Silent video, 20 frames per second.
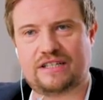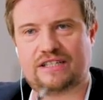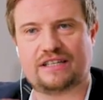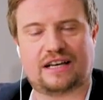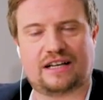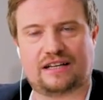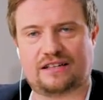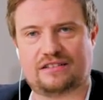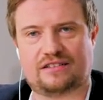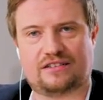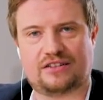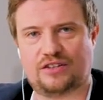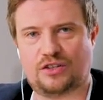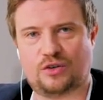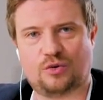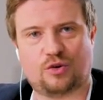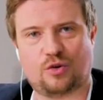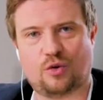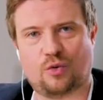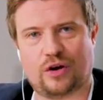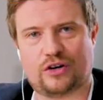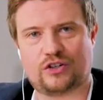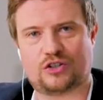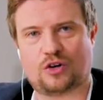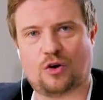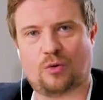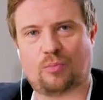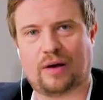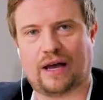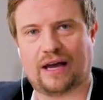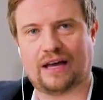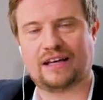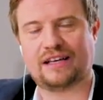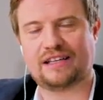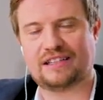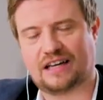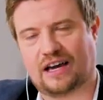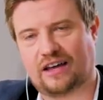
retailers that you would always shop at.